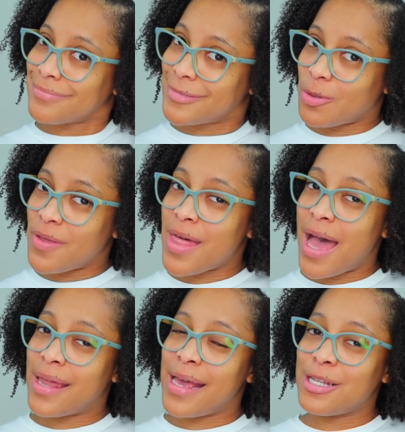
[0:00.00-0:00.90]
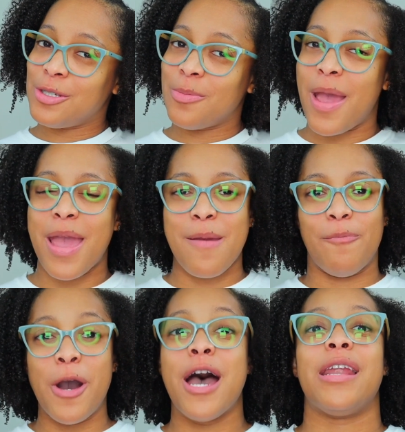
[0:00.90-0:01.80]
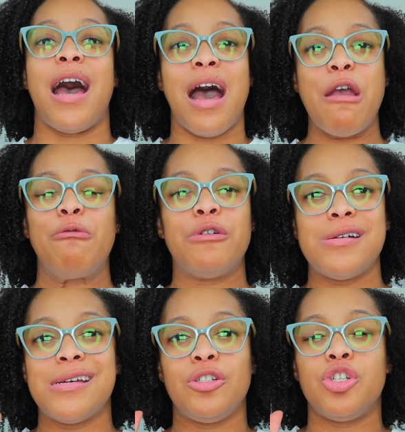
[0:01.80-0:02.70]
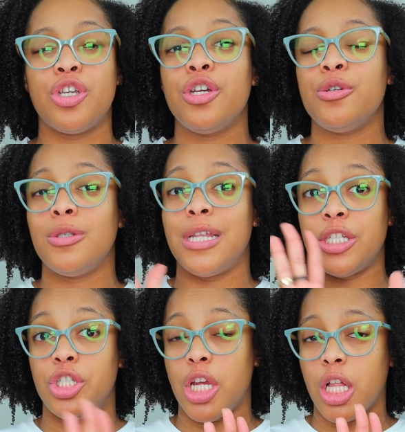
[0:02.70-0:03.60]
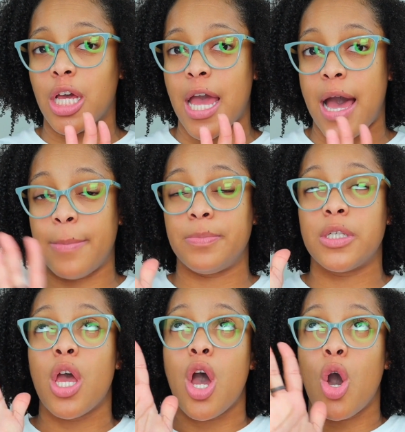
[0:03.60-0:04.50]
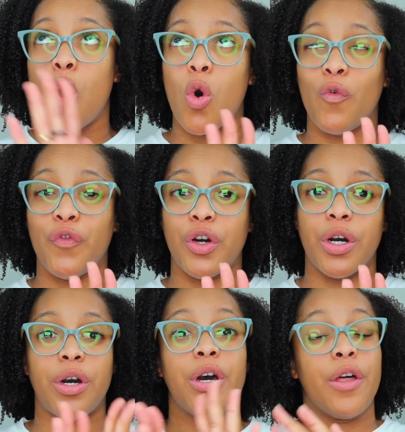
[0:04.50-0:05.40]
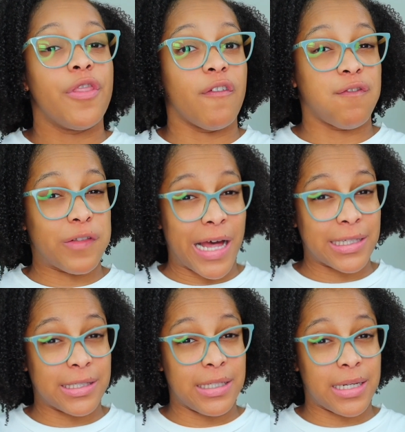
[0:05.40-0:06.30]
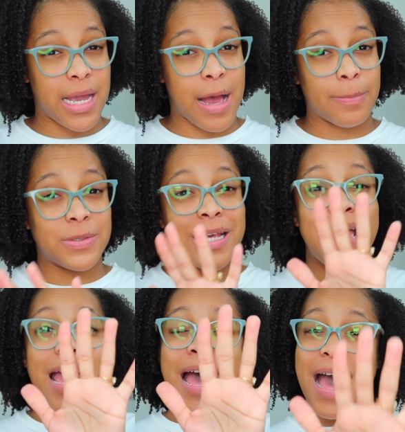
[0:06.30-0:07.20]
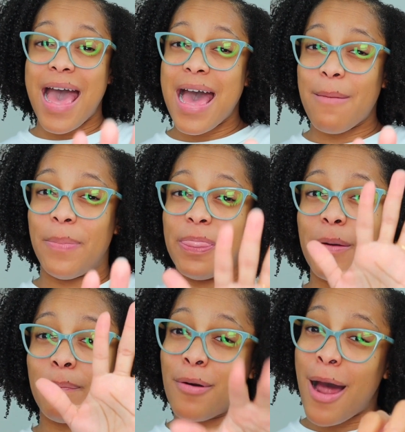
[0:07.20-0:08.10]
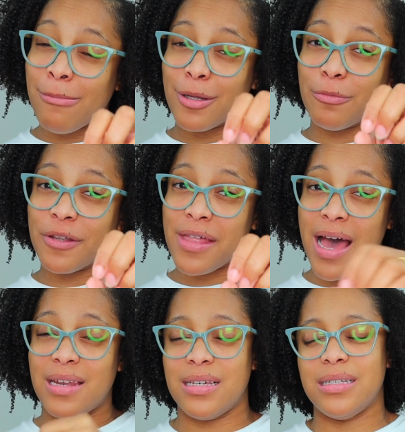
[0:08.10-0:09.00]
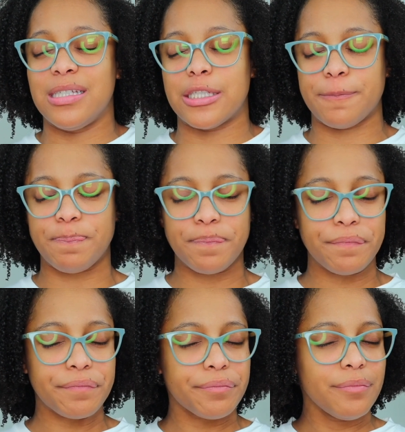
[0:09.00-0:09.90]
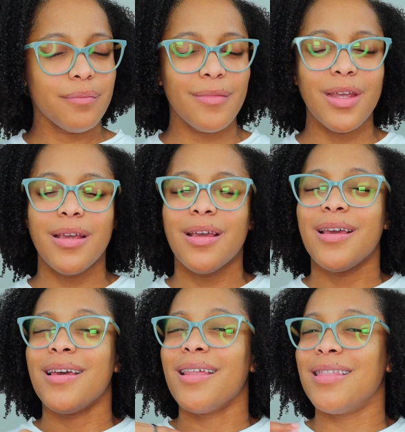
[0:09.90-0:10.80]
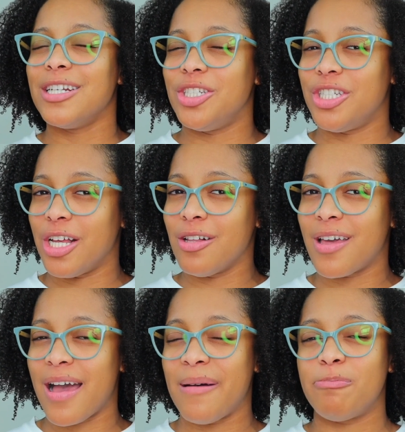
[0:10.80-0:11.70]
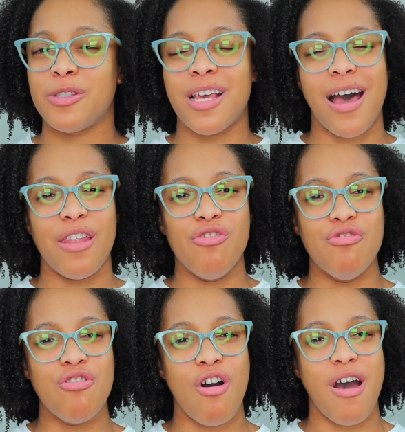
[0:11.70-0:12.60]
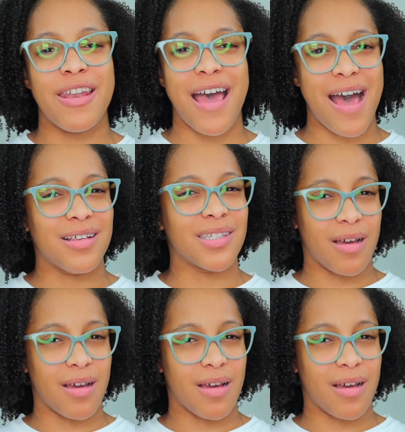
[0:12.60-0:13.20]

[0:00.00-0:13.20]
do with that as you may, but I would choose the gel caps over the flaxseed caps. But the problem with that is the gel caps are not as